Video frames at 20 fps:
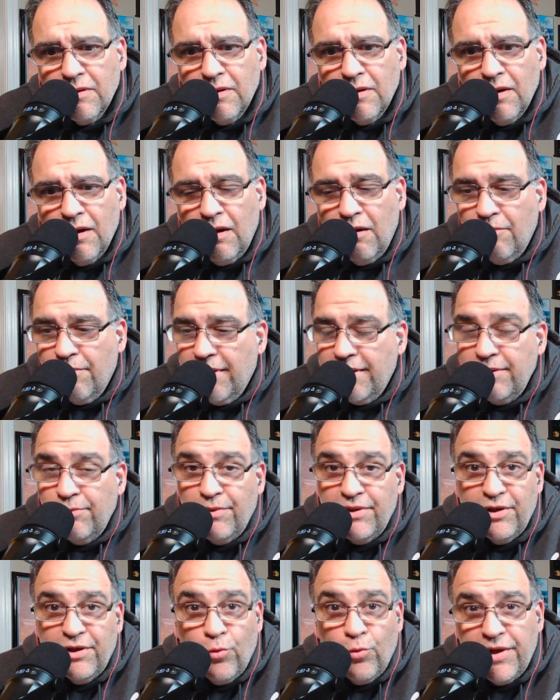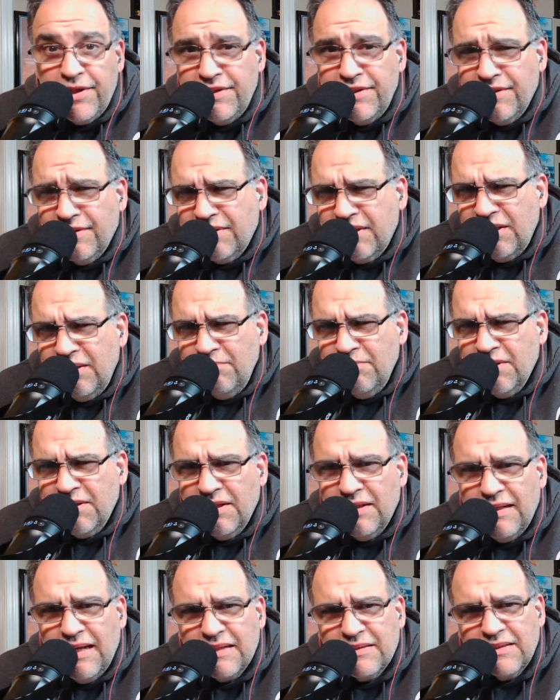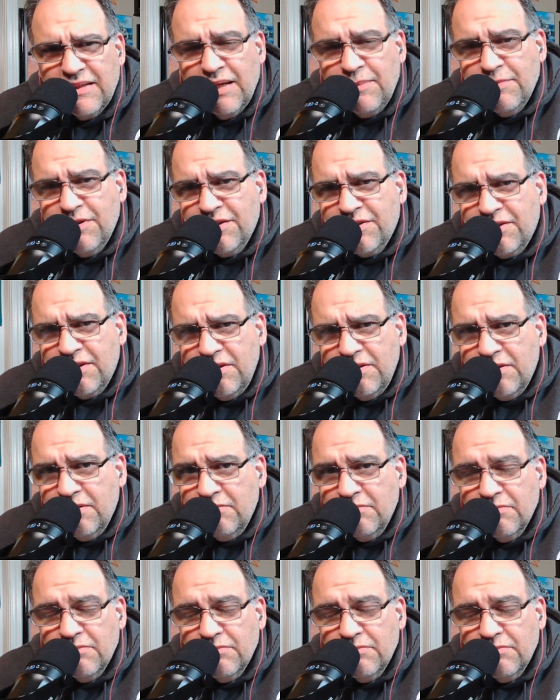Already when quitting the team in the last game of the season.